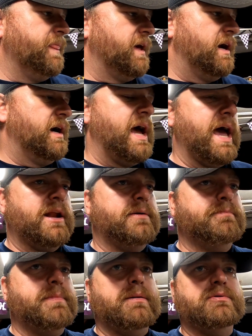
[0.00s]

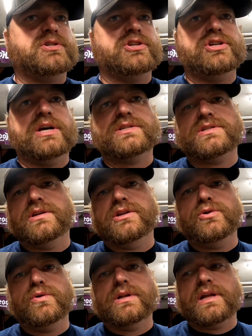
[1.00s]
Adam maybe suggested
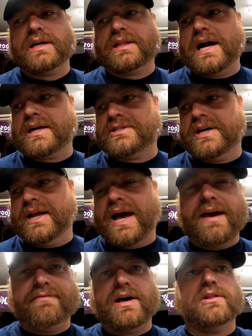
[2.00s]
doing like Loctite. I
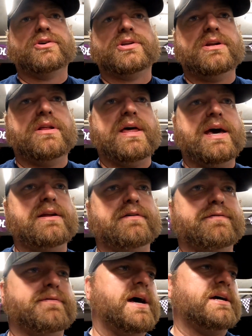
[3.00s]
have not looked into that, if
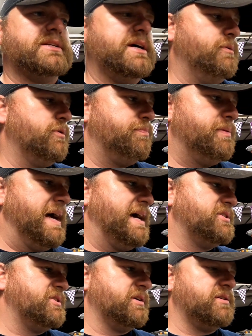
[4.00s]
Loctite with
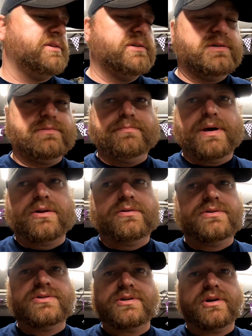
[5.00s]
plastic to
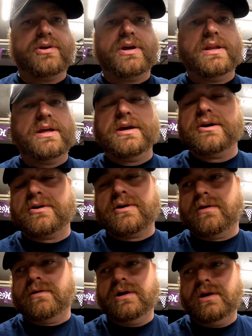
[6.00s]
metal is a good idea
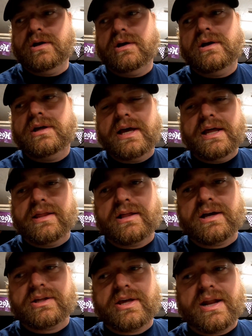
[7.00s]
or anything
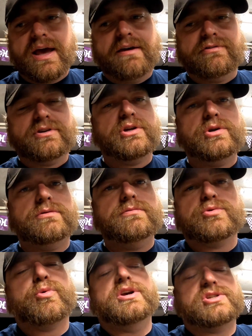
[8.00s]
like that. I haven't
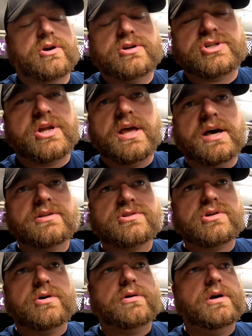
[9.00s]
researched it yet,
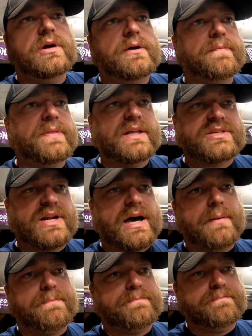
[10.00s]
so that's an
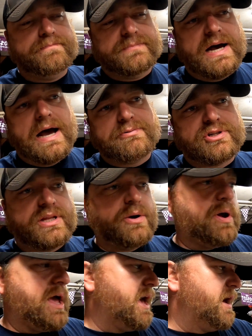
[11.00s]
option that
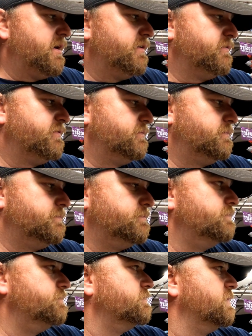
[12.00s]
we have,
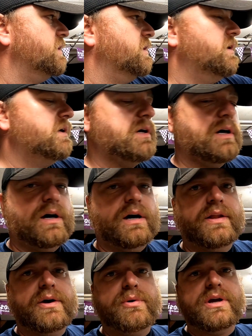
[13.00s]

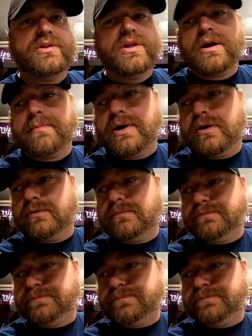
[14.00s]
that we can think about.